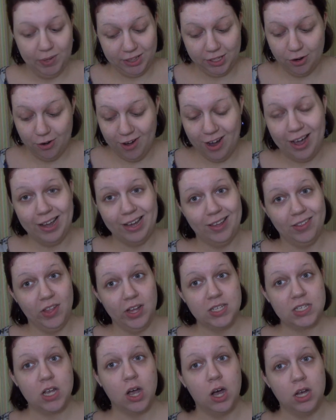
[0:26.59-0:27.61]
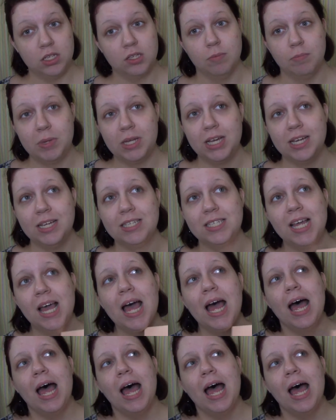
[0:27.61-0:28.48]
but they're not, and that's awesome because